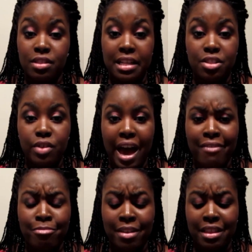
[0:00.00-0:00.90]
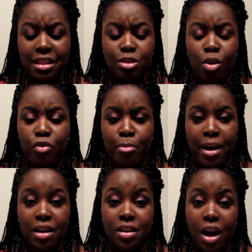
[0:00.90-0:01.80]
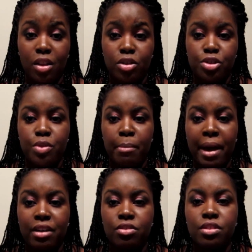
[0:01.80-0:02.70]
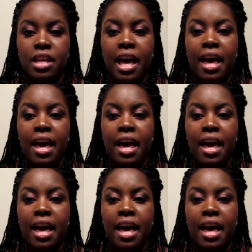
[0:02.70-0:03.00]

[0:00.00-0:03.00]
They still have them. I think these go for about $1 or $2 at Michael's.